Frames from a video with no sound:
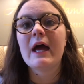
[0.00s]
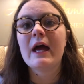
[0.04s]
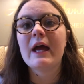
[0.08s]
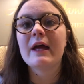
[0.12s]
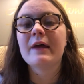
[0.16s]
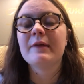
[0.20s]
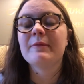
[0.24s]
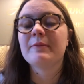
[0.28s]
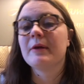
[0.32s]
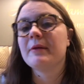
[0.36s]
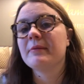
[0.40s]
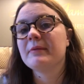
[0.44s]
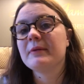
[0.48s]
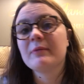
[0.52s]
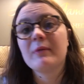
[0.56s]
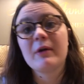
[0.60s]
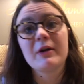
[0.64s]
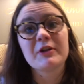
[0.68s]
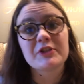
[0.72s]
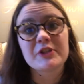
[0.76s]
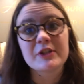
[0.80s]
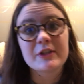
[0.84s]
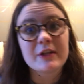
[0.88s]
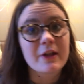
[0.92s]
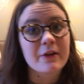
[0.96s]
And maybe
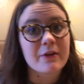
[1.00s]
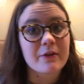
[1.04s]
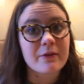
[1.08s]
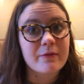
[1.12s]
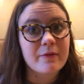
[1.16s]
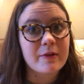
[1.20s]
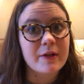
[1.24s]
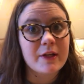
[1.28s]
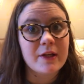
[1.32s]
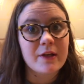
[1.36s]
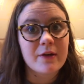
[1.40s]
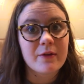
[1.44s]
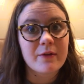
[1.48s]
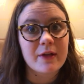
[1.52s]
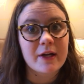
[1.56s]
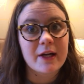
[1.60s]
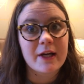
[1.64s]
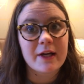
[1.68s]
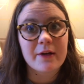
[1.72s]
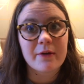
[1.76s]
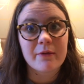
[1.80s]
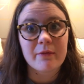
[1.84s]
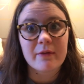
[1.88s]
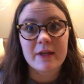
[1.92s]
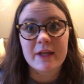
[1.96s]
watch another video that
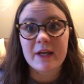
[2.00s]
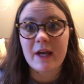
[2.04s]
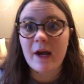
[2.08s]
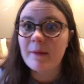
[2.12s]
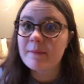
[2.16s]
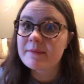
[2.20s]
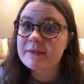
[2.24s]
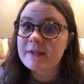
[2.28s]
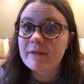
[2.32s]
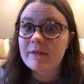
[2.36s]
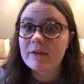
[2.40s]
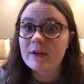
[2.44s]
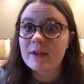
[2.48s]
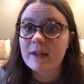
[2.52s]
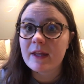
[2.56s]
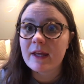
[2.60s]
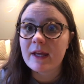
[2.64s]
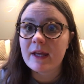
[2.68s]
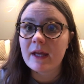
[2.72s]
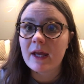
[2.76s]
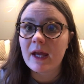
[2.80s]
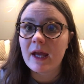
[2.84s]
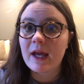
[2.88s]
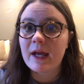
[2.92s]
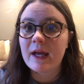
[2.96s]
kind of recaps
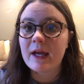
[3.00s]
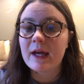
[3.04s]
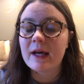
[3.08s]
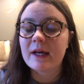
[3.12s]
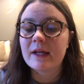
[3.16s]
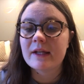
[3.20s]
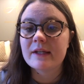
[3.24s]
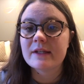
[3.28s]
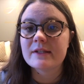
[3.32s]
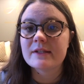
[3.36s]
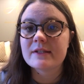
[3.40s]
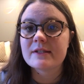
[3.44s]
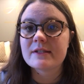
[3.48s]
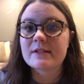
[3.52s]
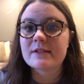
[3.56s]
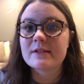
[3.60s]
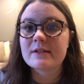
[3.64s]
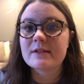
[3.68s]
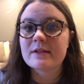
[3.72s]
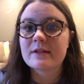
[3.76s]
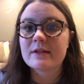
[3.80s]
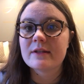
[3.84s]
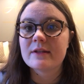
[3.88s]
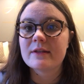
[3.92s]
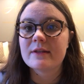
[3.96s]
everything and
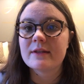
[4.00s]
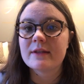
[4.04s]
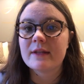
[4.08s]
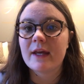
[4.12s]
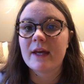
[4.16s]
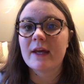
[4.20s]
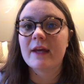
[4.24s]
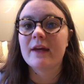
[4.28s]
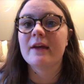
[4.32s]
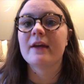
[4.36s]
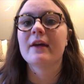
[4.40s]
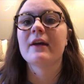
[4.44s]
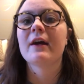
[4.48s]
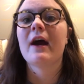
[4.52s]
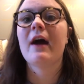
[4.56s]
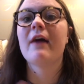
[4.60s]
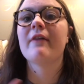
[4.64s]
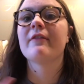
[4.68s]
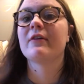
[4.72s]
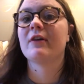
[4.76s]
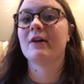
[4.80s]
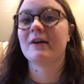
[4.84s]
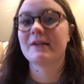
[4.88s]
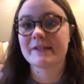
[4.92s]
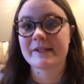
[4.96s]
they have
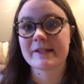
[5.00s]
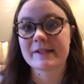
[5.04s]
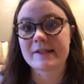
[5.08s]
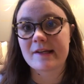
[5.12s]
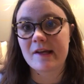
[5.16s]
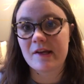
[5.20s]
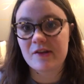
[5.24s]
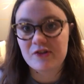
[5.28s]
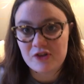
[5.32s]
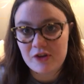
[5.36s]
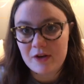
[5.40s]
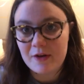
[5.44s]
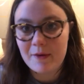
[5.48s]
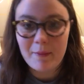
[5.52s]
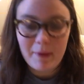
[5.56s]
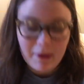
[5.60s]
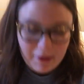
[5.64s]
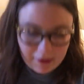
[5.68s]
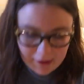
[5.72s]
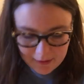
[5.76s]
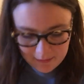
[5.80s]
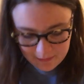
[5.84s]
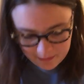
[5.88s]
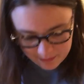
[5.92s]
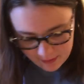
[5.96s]
a class discussion about
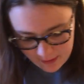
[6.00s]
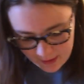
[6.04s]
it.